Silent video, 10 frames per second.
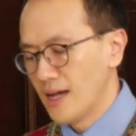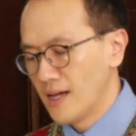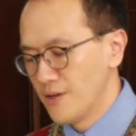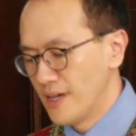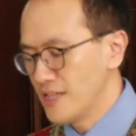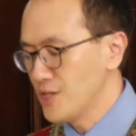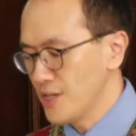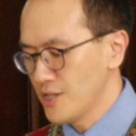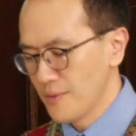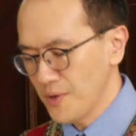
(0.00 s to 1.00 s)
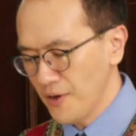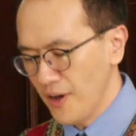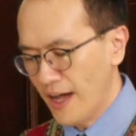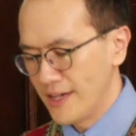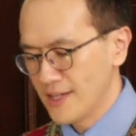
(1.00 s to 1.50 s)
United Church of
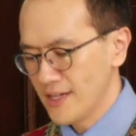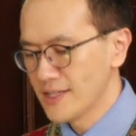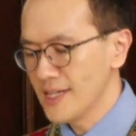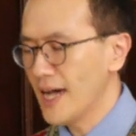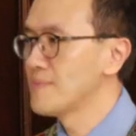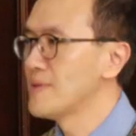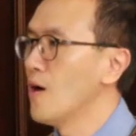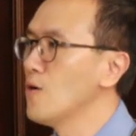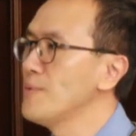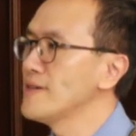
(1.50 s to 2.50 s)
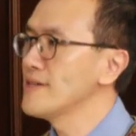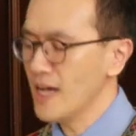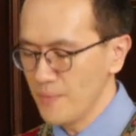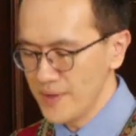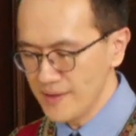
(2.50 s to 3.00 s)
Christ adopt the open
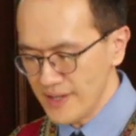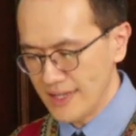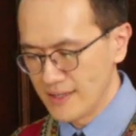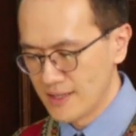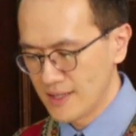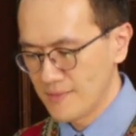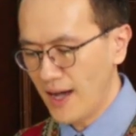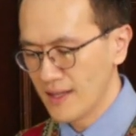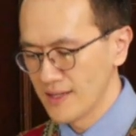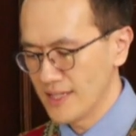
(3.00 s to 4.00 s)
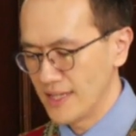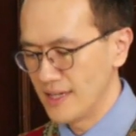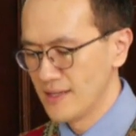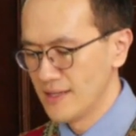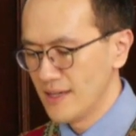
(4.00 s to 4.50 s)
communion policy
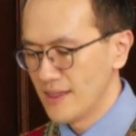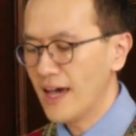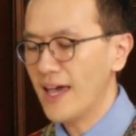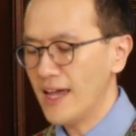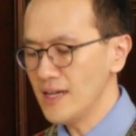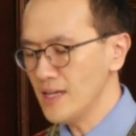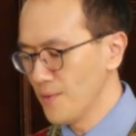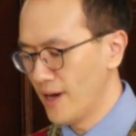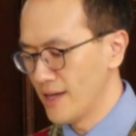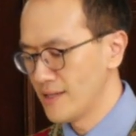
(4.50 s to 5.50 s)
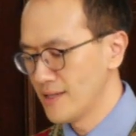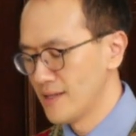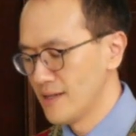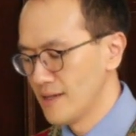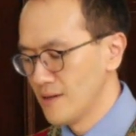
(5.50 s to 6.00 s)
that anyone,
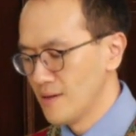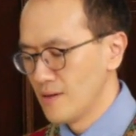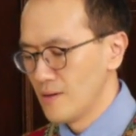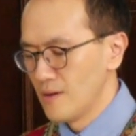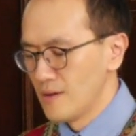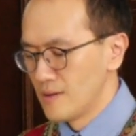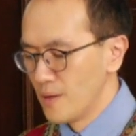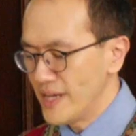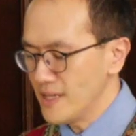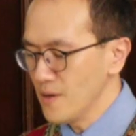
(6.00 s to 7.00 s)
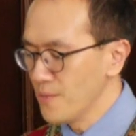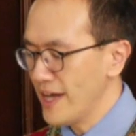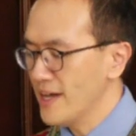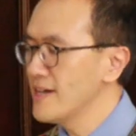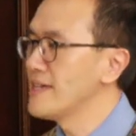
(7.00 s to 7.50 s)
no matter
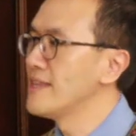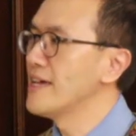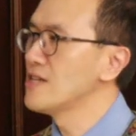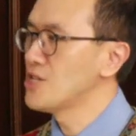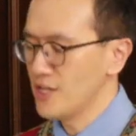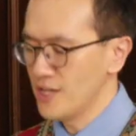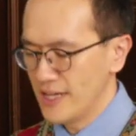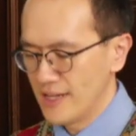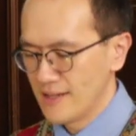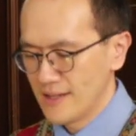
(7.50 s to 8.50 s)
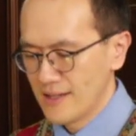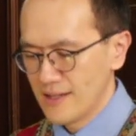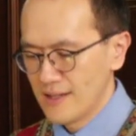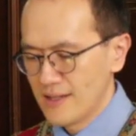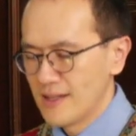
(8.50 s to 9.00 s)
where in their journey,
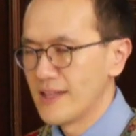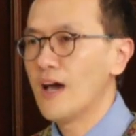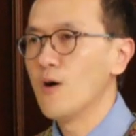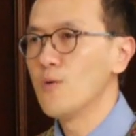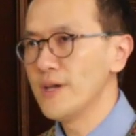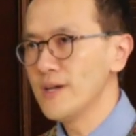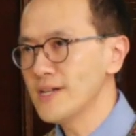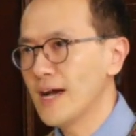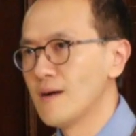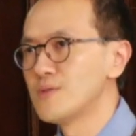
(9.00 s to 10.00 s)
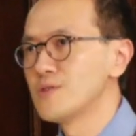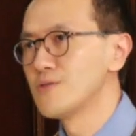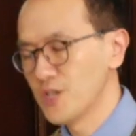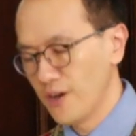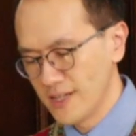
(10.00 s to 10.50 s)
they are all welcome to
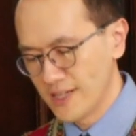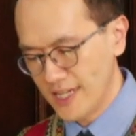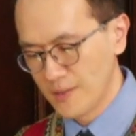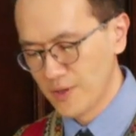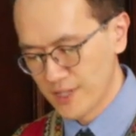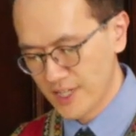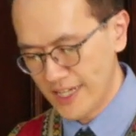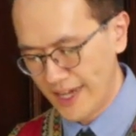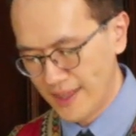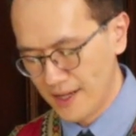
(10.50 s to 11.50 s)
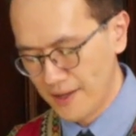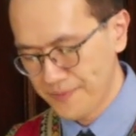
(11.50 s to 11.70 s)
join the table together.